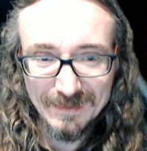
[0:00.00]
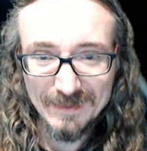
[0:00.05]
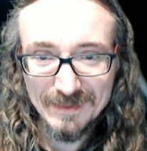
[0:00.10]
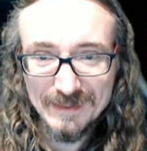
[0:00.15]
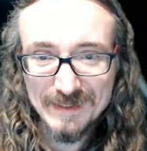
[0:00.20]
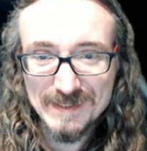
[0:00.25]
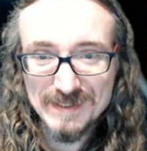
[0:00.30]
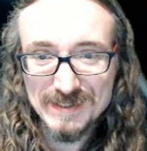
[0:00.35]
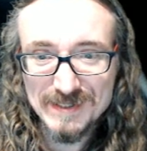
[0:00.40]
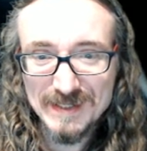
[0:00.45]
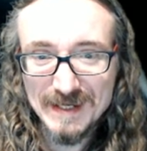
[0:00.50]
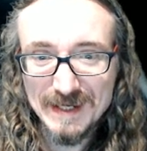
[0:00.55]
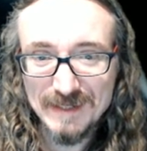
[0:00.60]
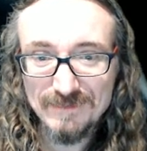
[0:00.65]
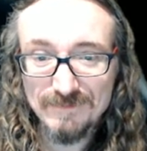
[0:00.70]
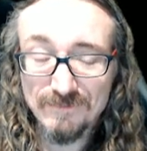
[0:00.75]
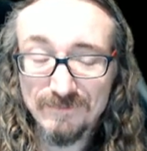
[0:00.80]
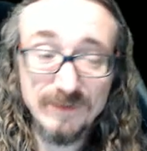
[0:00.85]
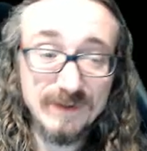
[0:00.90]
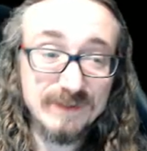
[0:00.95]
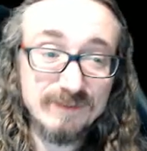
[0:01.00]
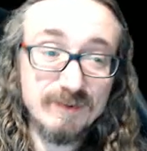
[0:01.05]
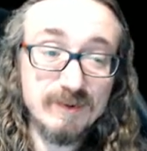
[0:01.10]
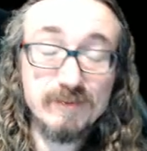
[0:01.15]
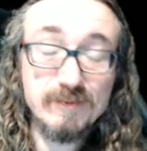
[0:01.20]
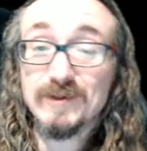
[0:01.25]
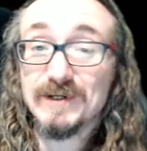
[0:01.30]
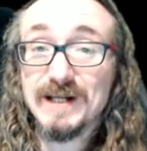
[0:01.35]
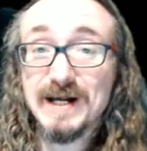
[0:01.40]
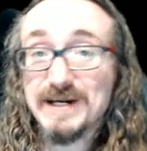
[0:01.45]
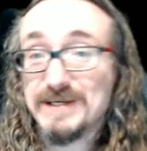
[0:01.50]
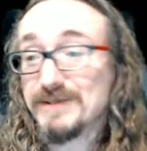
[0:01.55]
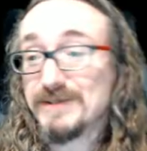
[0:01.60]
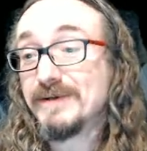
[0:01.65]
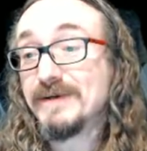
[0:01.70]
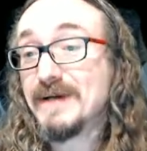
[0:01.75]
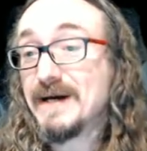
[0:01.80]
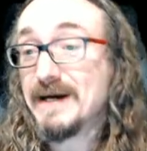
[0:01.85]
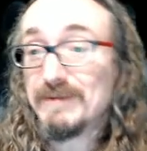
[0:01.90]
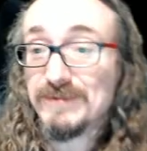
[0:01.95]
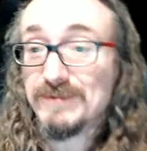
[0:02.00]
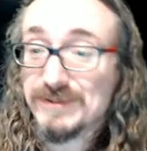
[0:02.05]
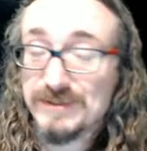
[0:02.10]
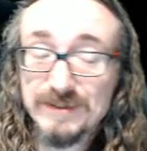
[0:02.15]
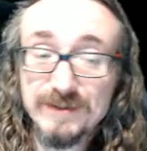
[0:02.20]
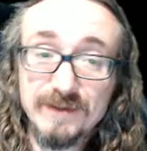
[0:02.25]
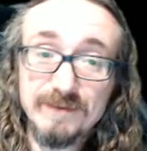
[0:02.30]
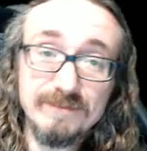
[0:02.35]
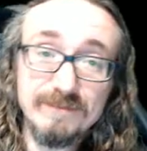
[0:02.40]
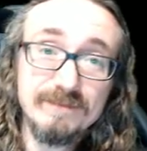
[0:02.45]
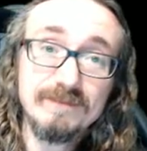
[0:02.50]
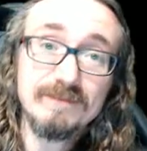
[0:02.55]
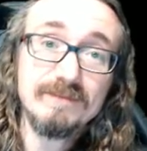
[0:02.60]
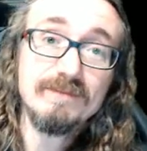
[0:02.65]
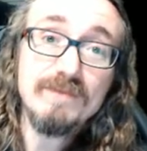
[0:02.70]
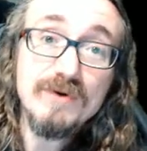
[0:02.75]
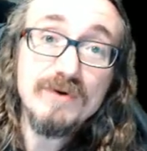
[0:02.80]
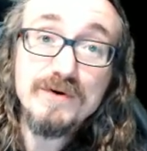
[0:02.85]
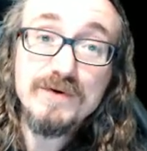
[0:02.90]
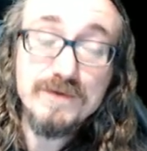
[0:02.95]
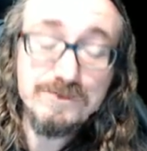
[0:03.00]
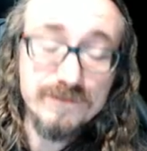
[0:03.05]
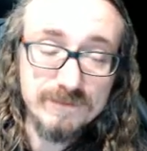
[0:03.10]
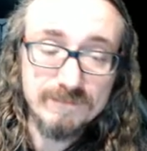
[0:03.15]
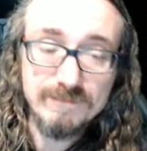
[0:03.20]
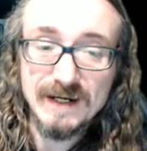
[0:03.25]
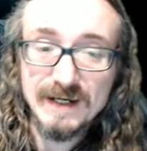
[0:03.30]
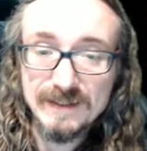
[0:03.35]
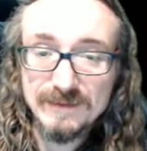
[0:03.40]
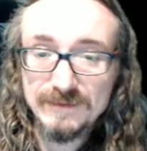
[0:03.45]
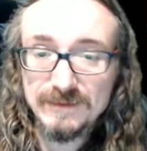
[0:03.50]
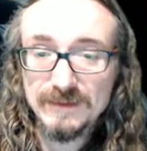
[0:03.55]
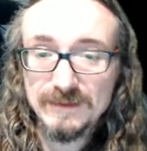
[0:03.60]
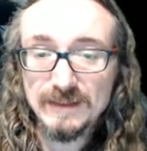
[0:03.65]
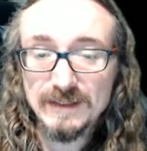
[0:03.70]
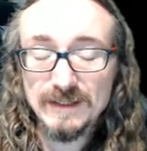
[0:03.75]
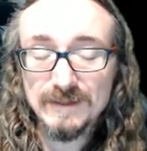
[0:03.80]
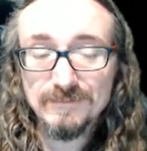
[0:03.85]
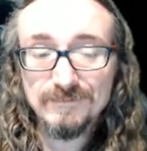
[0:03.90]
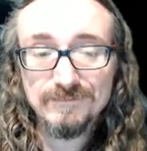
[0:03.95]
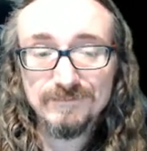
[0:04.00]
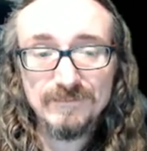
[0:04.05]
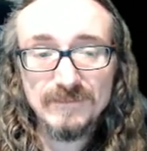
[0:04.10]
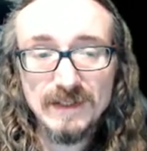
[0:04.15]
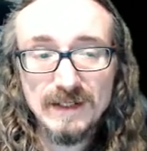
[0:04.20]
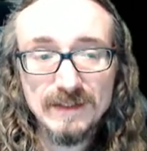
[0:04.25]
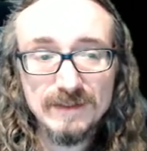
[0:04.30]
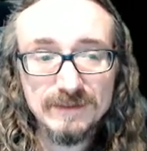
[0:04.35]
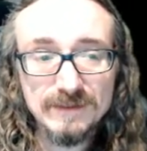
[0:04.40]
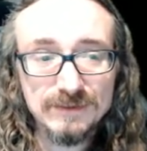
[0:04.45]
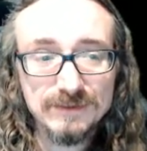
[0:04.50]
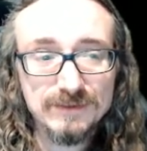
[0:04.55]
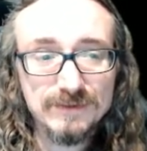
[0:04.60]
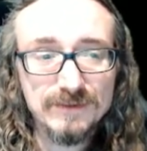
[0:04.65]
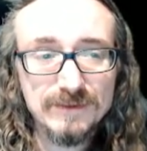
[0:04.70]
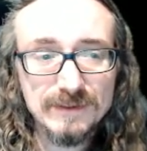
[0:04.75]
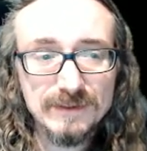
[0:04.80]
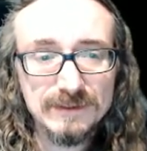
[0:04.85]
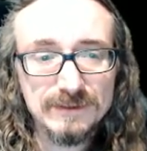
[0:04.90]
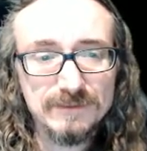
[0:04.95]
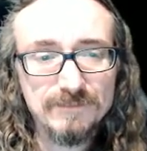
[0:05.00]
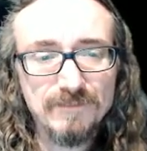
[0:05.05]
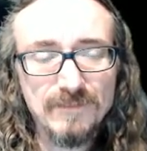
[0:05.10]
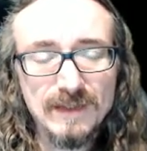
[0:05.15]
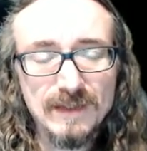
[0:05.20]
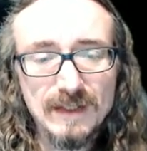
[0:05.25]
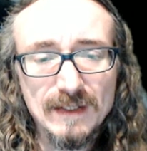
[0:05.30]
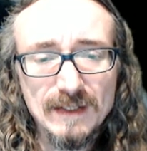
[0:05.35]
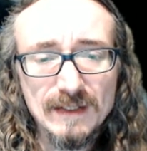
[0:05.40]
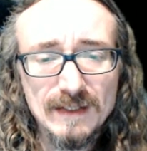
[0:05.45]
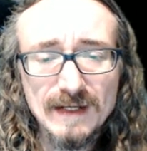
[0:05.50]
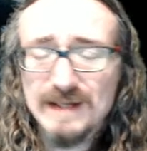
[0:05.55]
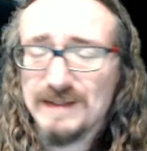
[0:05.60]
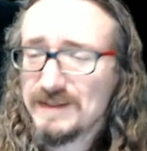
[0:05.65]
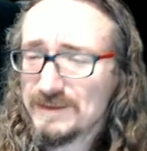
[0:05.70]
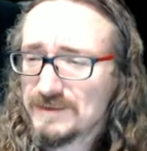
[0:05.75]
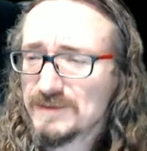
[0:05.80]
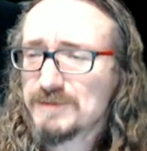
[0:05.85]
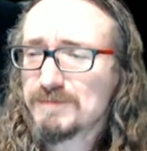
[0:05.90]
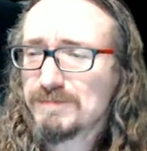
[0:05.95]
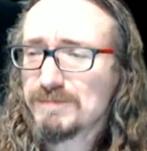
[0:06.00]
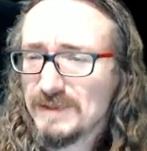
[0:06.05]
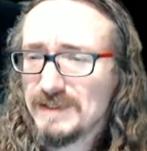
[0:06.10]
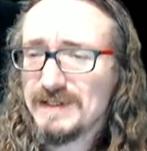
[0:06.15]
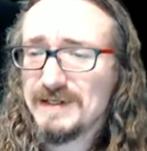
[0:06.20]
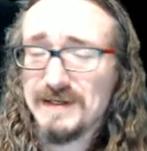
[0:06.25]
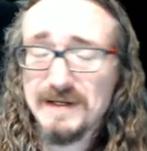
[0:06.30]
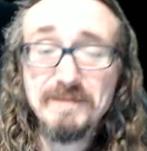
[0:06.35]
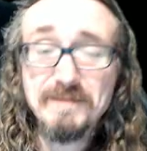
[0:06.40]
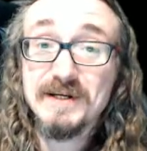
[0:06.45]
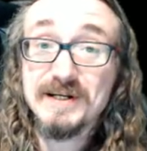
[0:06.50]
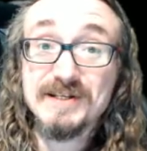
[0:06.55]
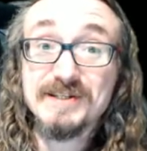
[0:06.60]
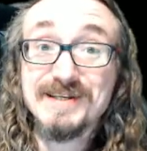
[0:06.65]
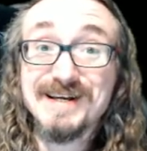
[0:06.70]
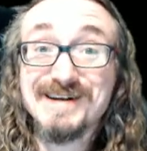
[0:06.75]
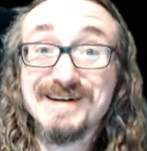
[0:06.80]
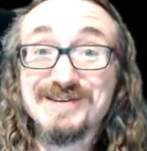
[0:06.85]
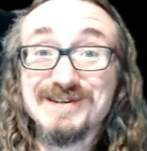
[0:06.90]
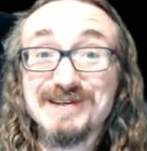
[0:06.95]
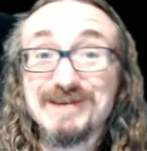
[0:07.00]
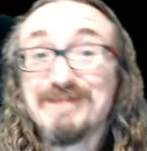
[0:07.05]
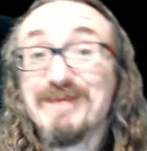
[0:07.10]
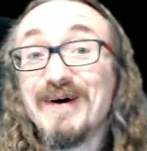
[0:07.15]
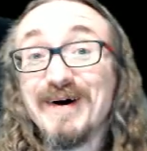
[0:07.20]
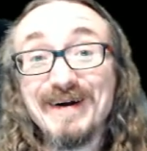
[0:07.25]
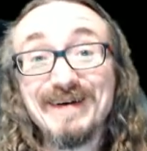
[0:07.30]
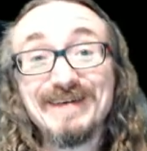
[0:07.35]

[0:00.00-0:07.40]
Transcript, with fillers: instead, whether we realize it or not, we're still moved by the uh, uh, these stories. And I think there's. I mean, it sounds smart.